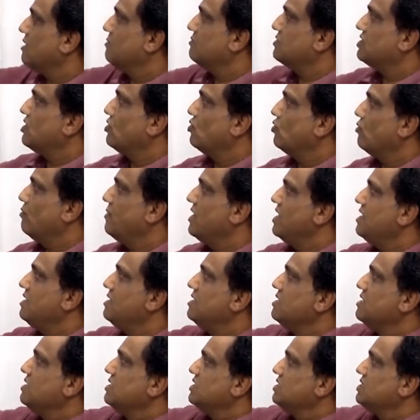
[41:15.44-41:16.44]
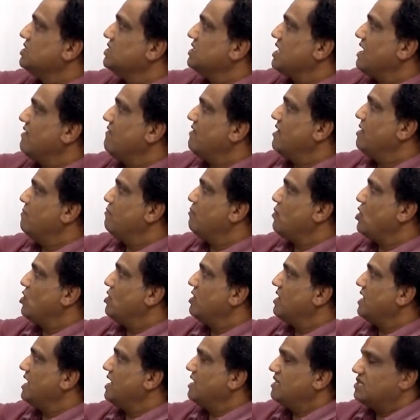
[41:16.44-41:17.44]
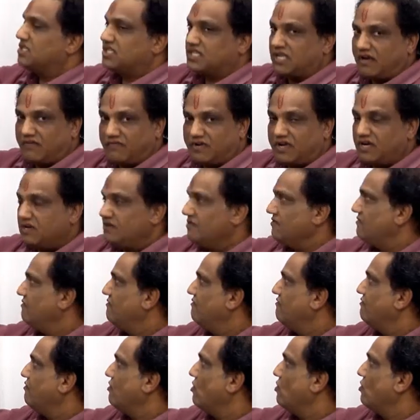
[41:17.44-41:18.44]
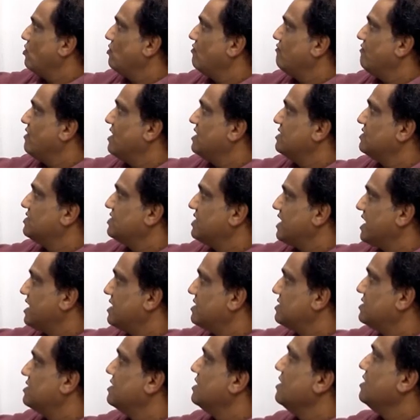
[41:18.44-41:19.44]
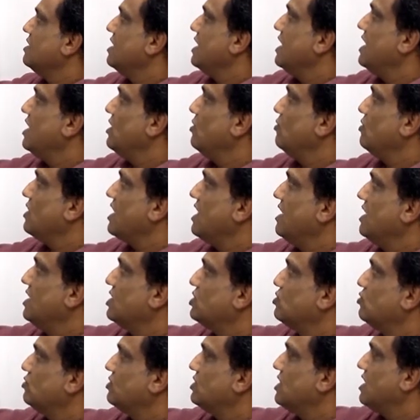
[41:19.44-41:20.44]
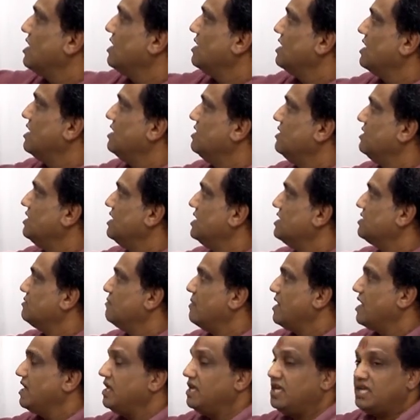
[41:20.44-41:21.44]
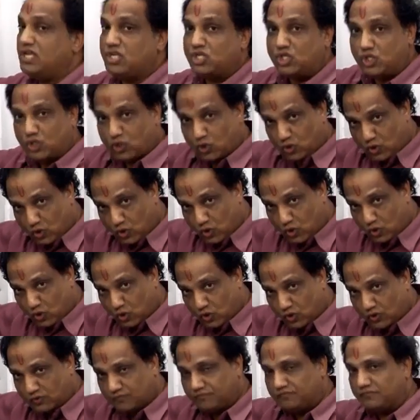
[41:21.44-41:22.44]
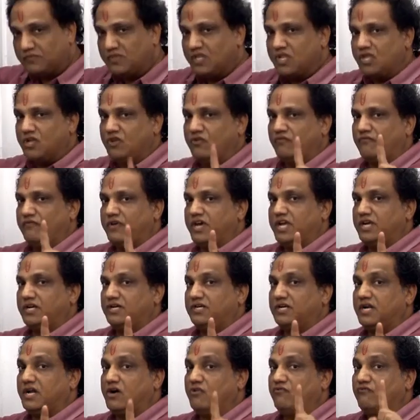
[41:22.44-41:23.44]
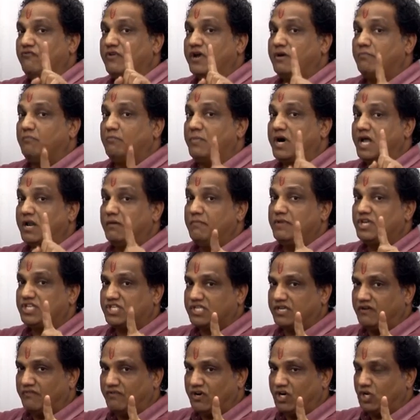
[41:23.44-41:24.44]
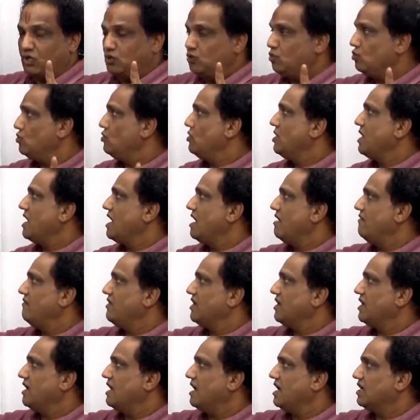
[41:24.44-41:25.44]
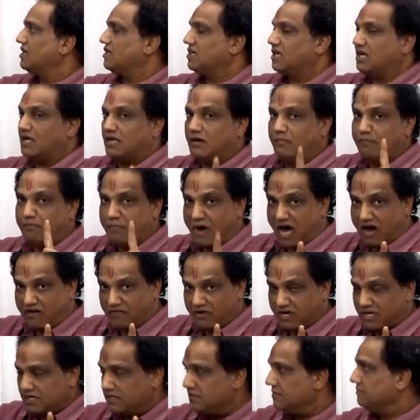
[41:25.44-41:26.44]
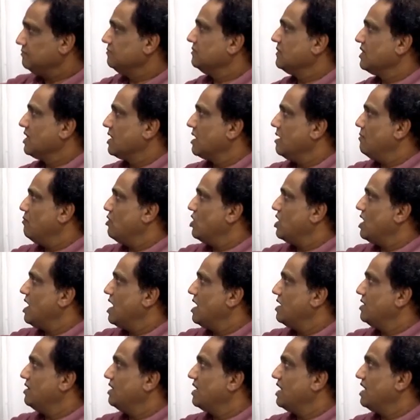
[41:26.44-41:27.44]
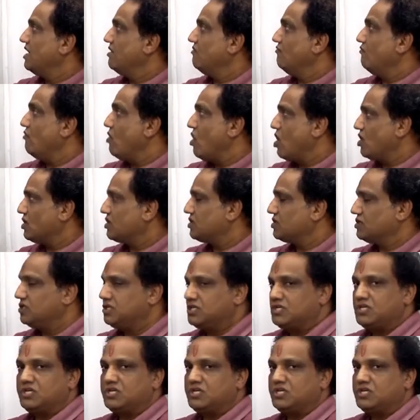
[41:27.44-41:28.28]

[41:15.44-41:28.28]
comes out to be 7.87416 into 10 raised to 13, this many joule. Wait, now one bulb is given to you having electrical power, come on, 100 watt.